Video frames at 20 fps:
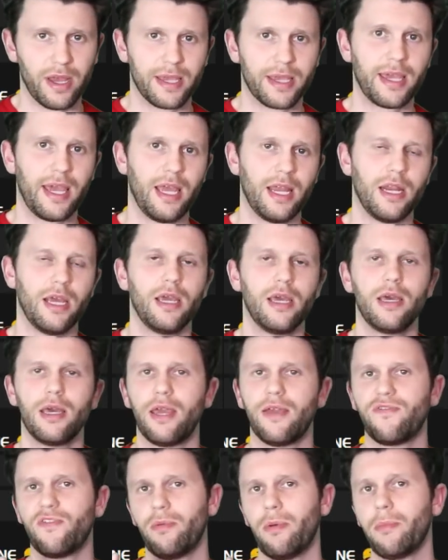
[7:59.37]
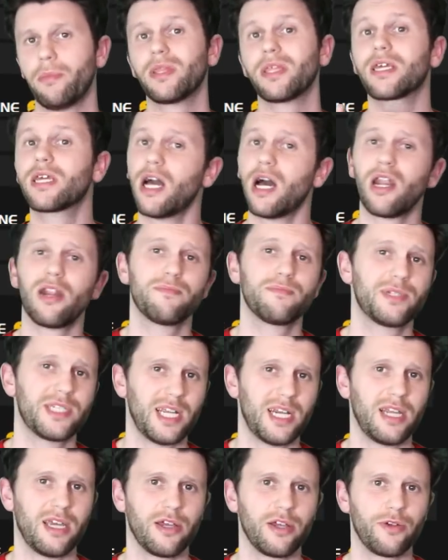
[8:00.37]
again. If you remember the cull
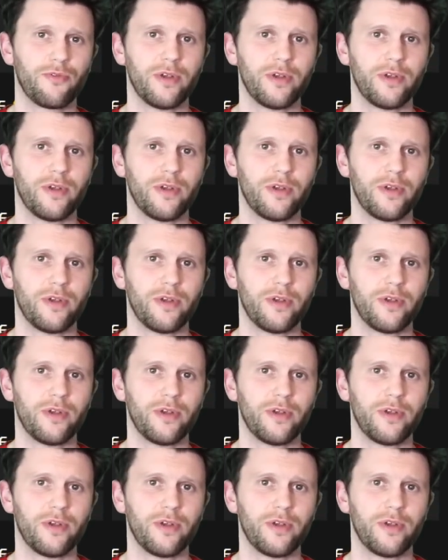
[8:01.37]
obsidian